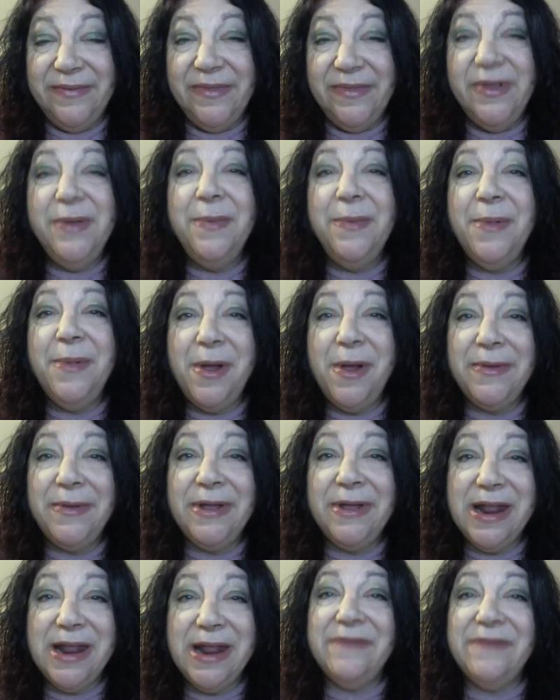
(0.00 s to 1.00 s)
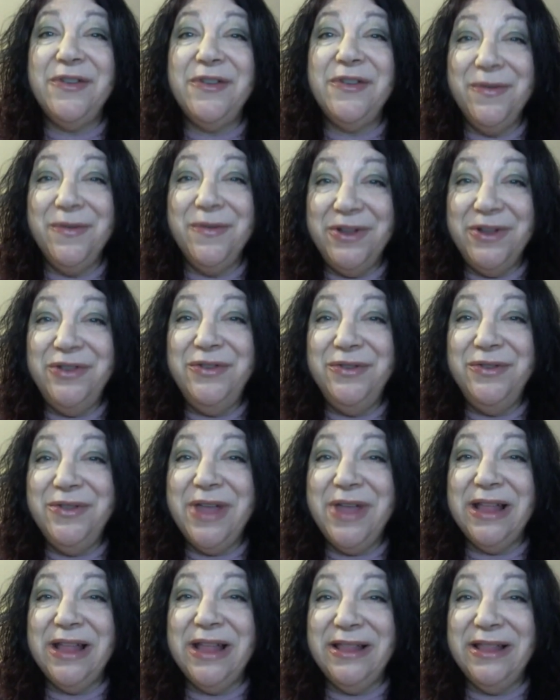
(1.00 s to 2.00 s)
You're probably going to have to redo
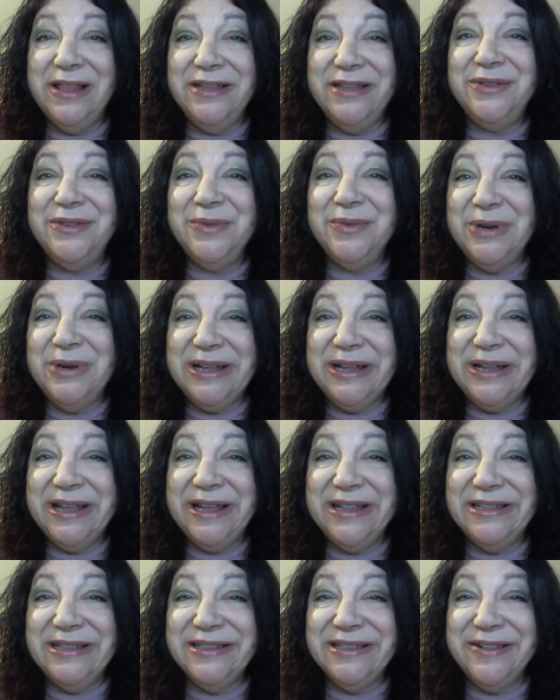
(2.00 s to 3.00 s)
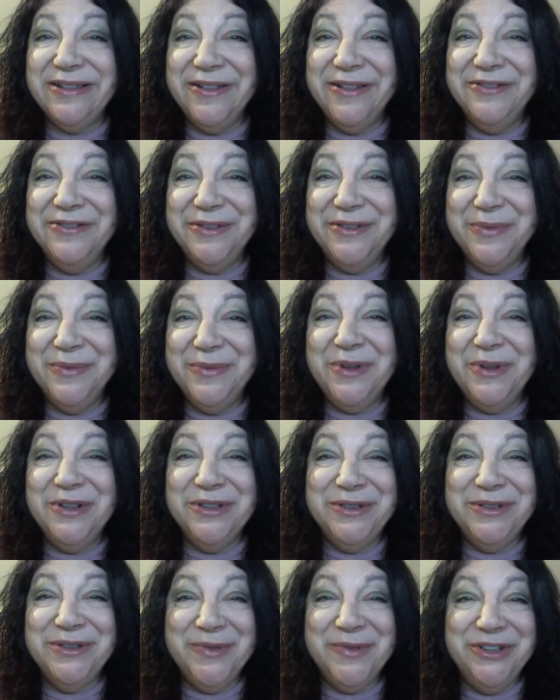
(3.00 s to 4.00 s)
that list when it gets closer,
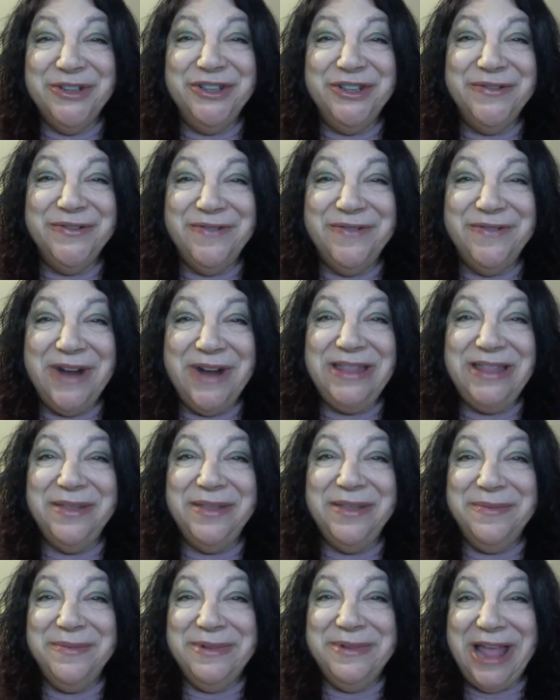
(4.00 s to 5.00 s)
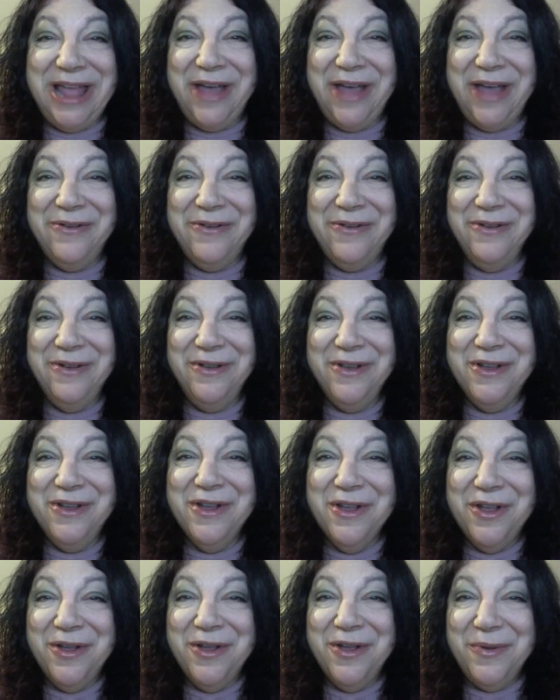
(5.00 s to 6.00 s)
because once you write them down,
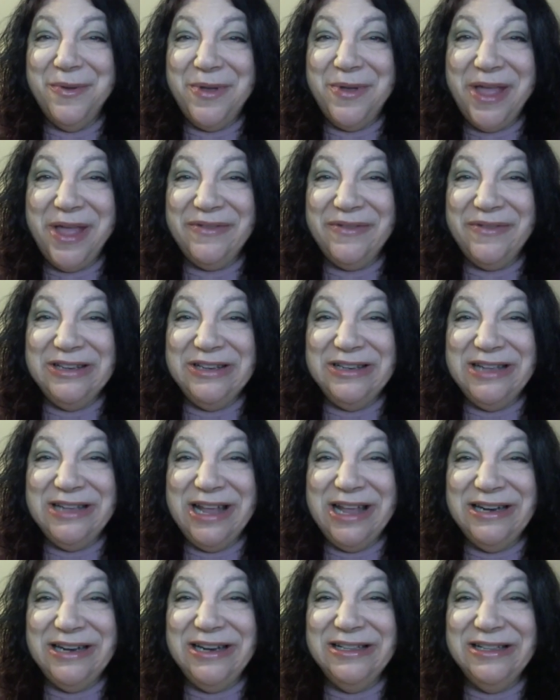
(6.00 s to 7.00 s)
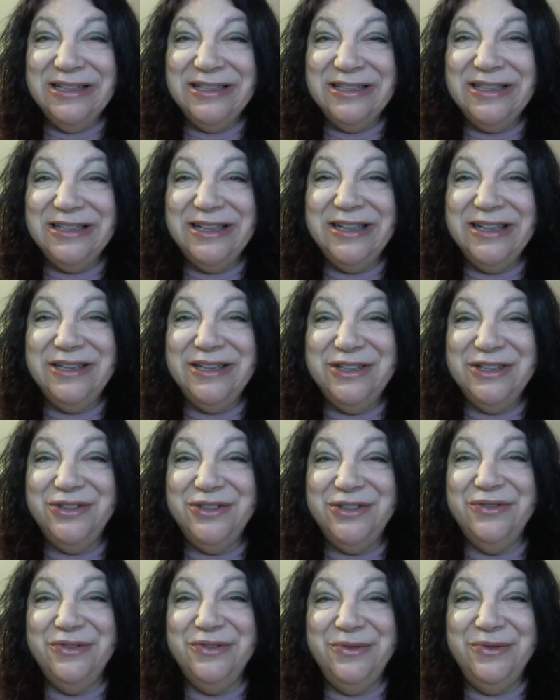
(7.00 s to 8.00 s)
we have a tendency
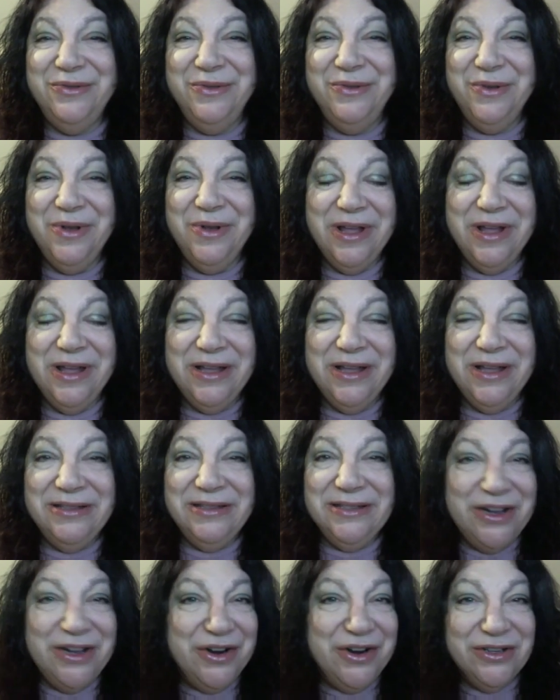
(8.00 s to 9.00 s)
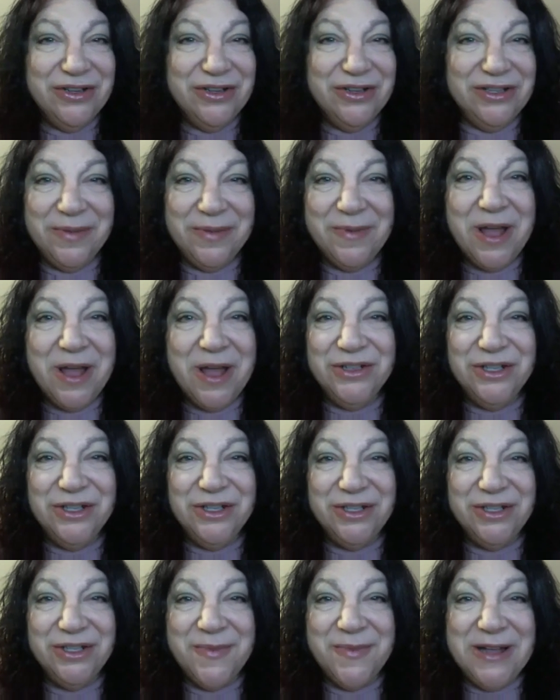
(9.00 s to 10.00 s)
to set our
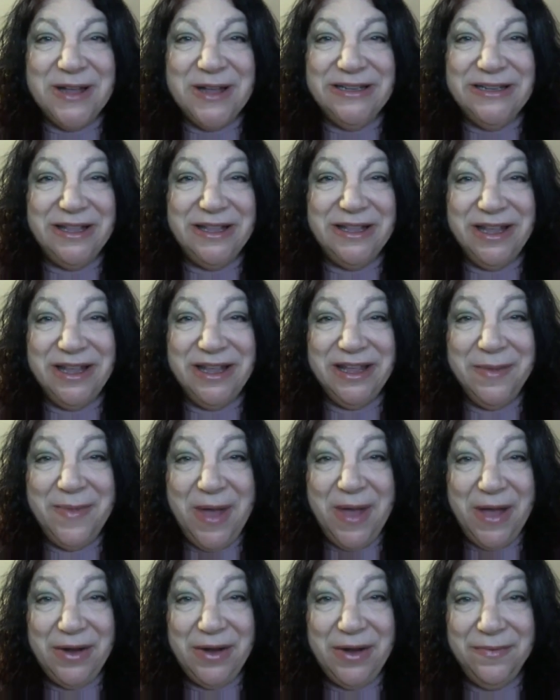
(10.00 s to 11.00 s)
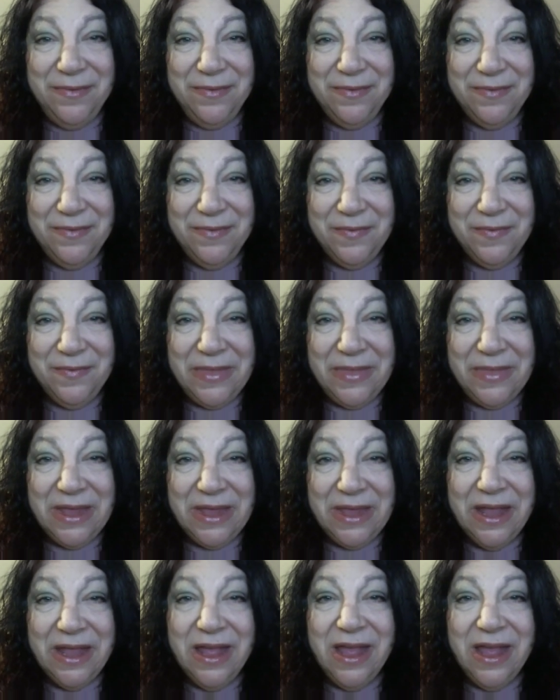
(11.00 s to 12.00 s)
subconscious mind to thinking about them.
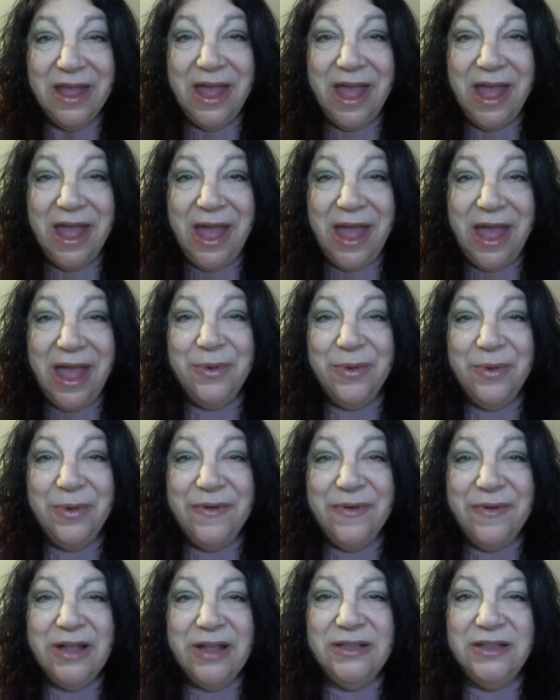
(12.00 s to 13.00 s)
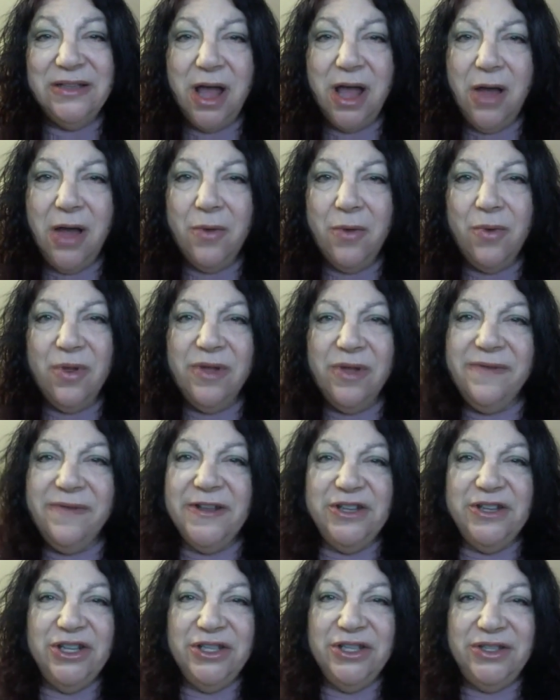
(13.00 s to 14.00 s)
And we realize, oh, well, if I
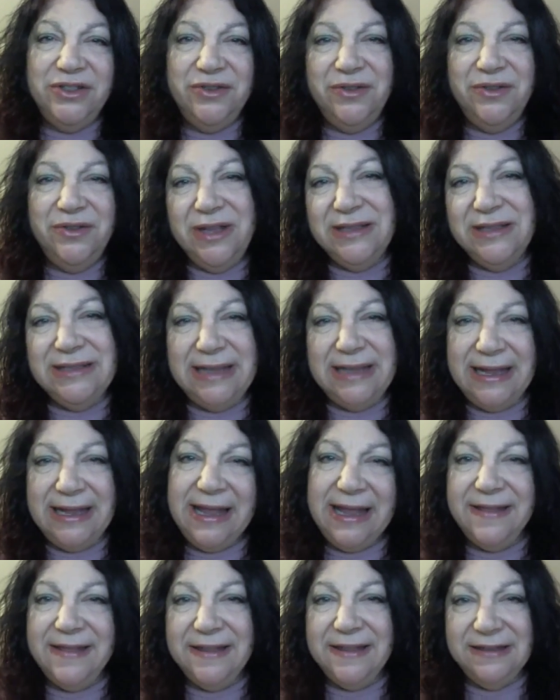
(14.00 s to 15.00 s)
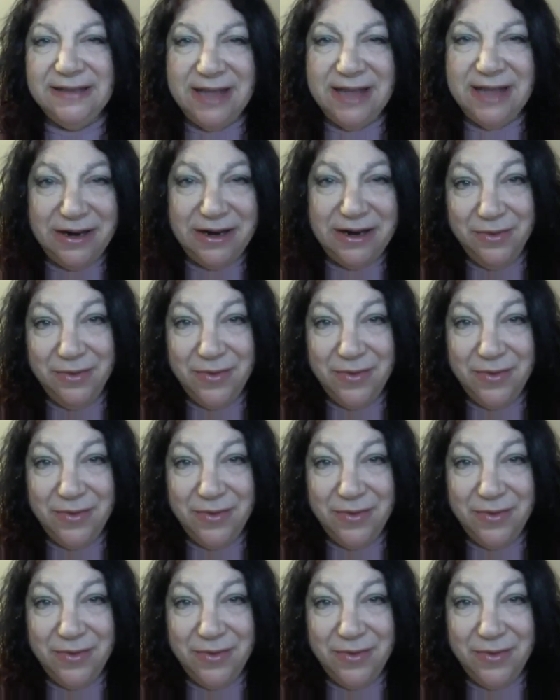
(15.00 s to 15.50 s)
just do this, I can get this out of the